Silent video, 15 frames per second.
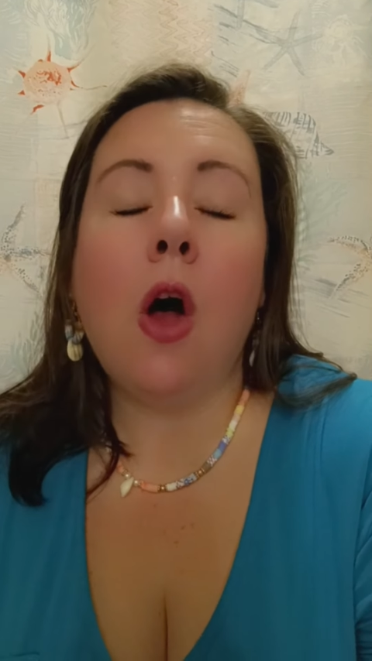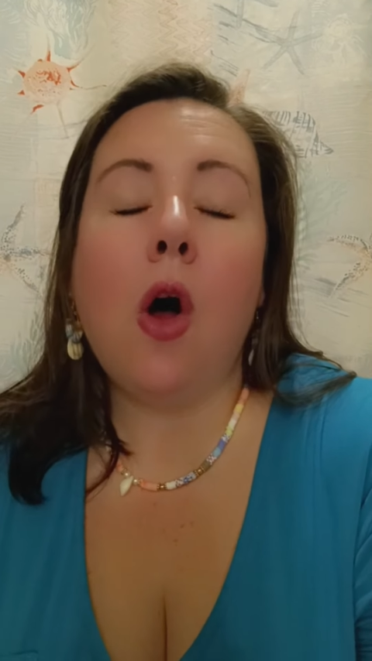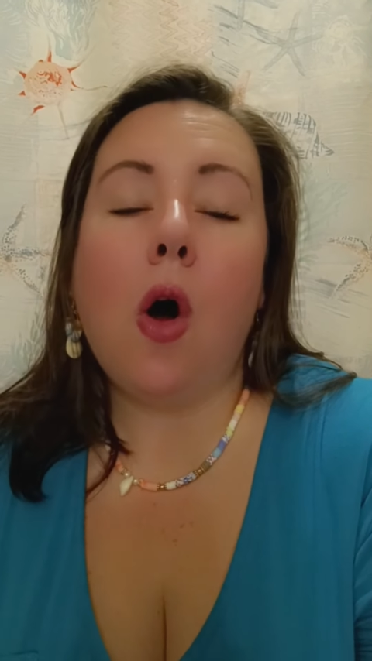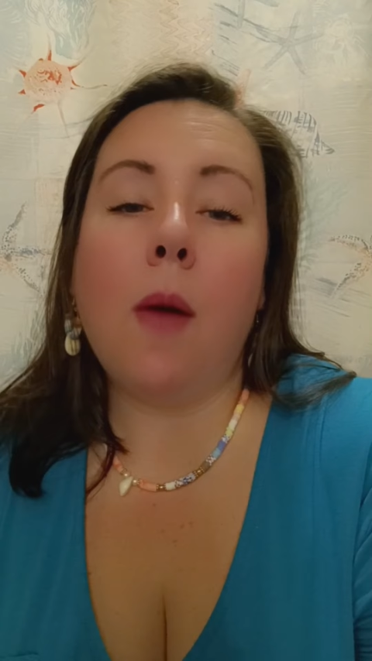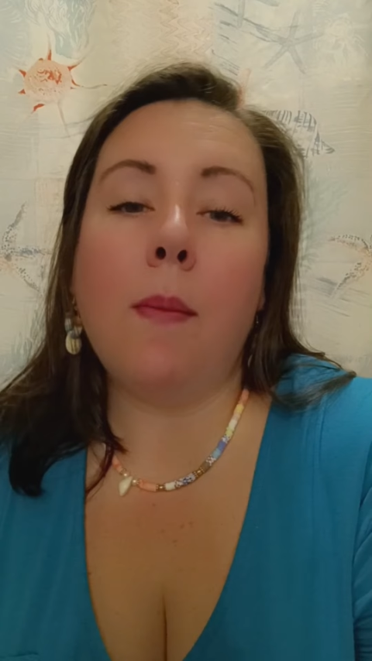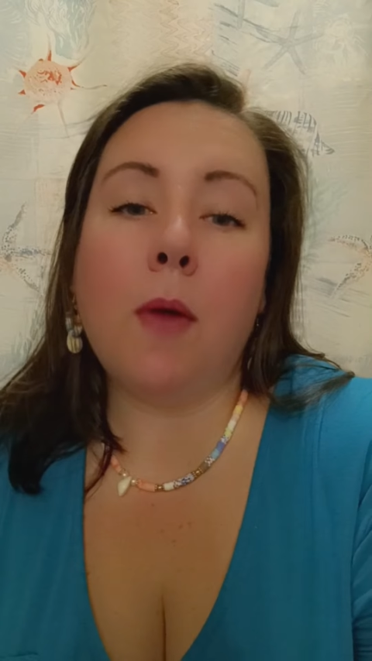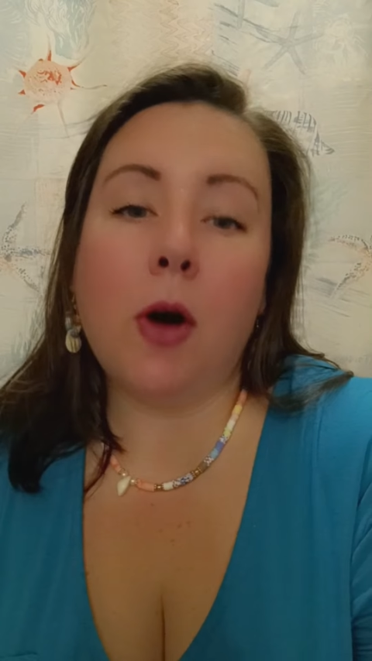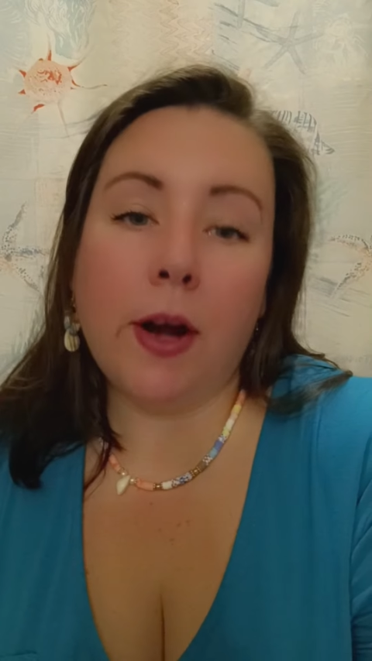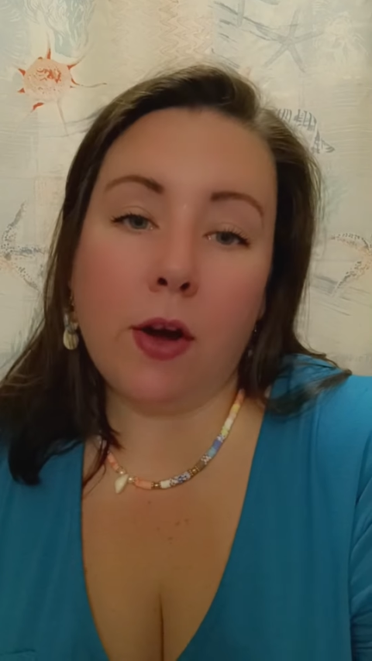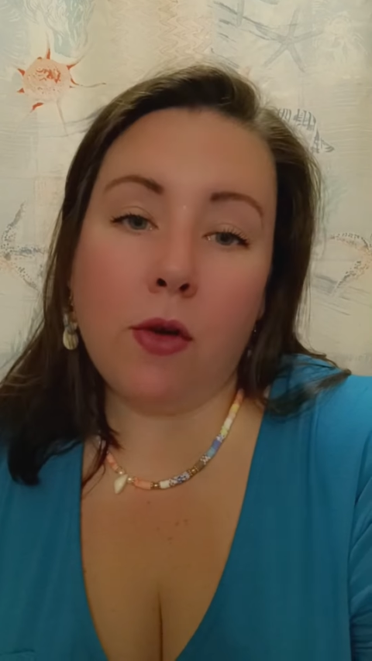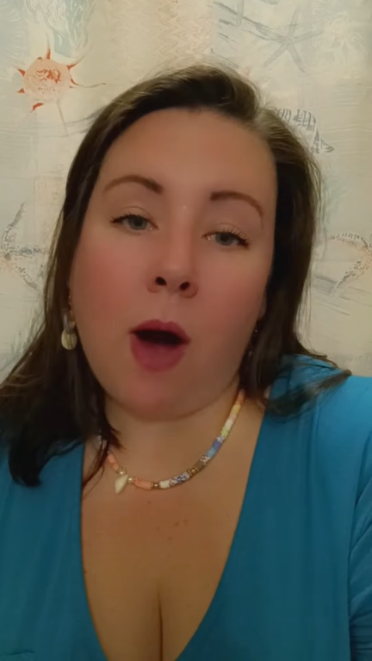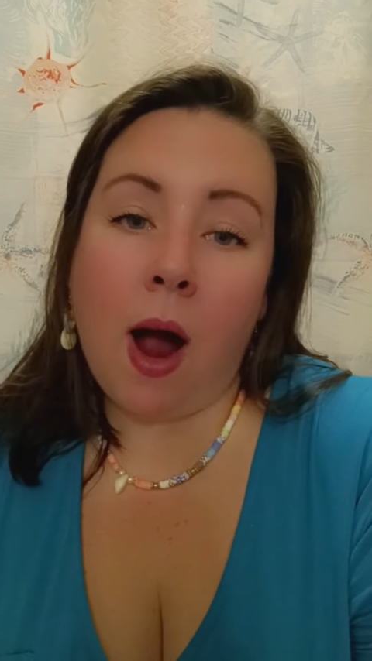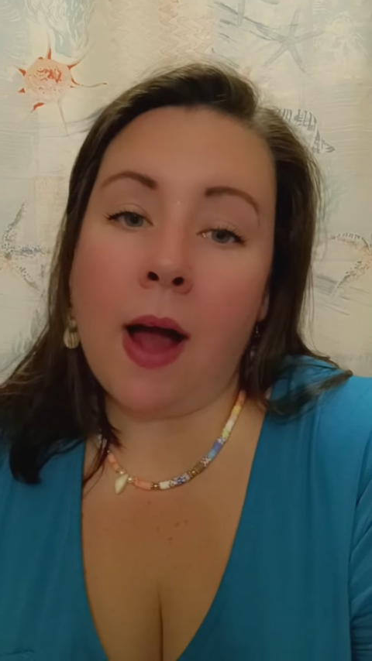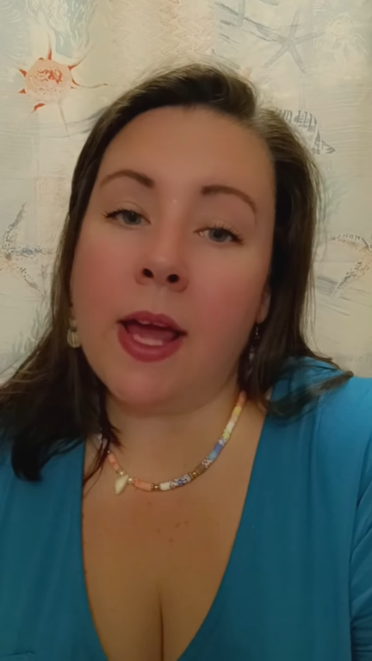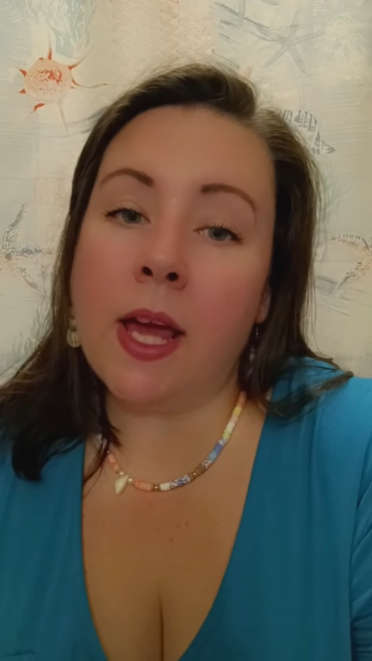on Mardi
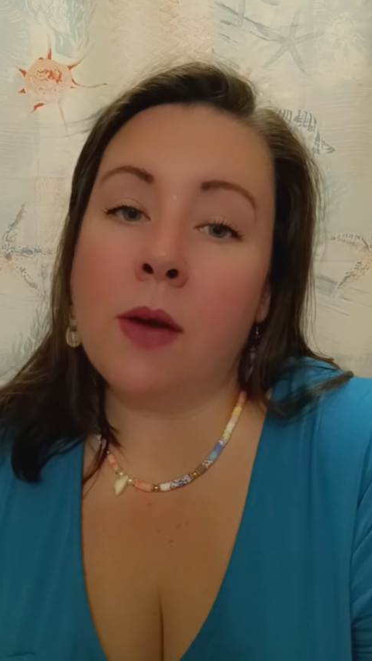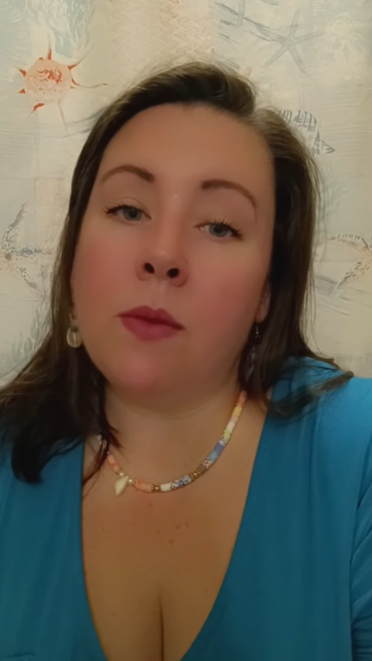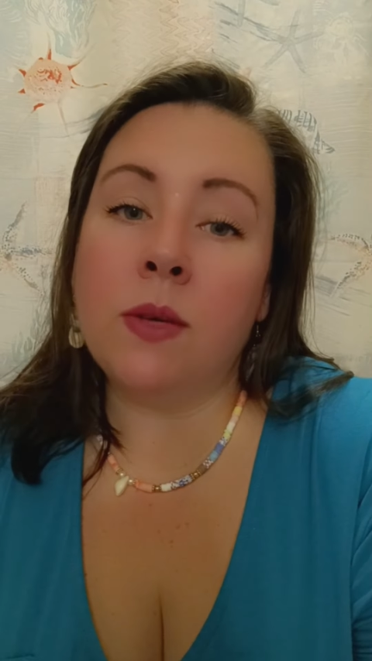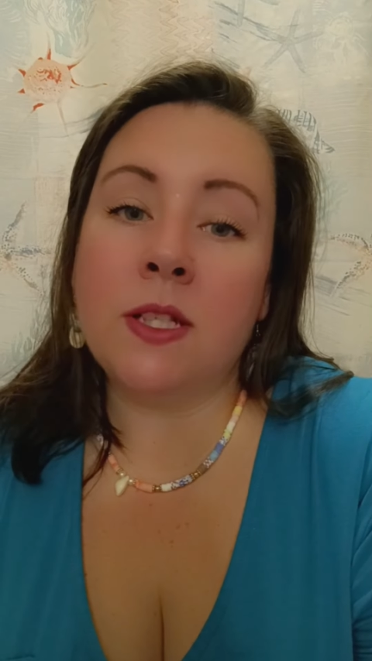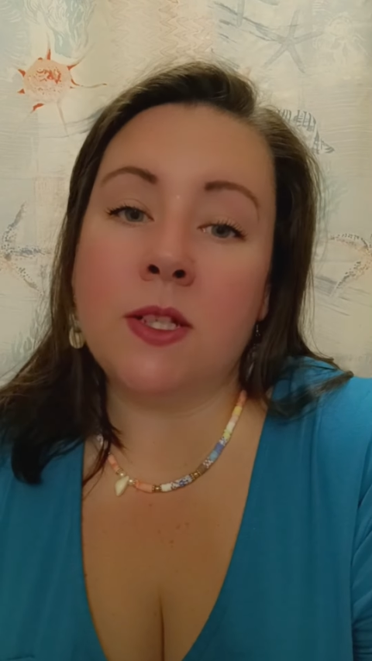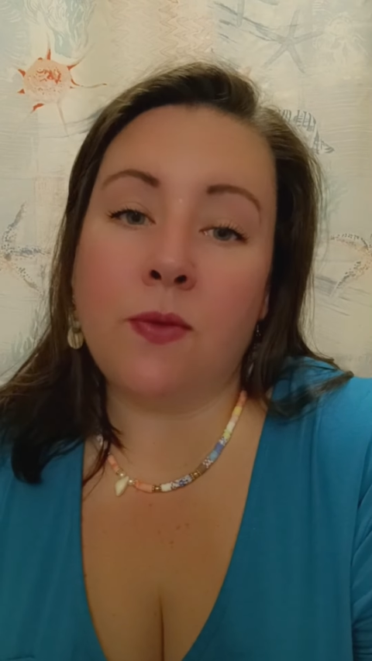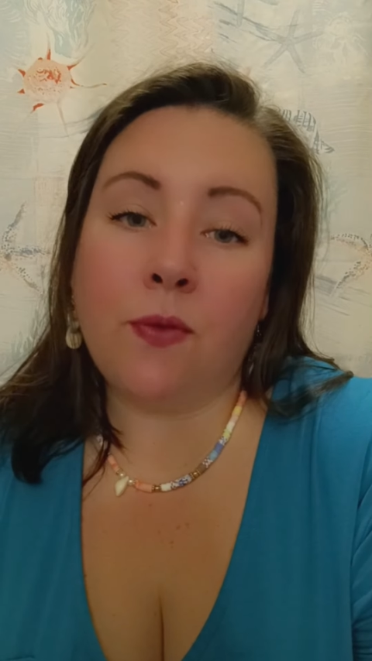Gras, it was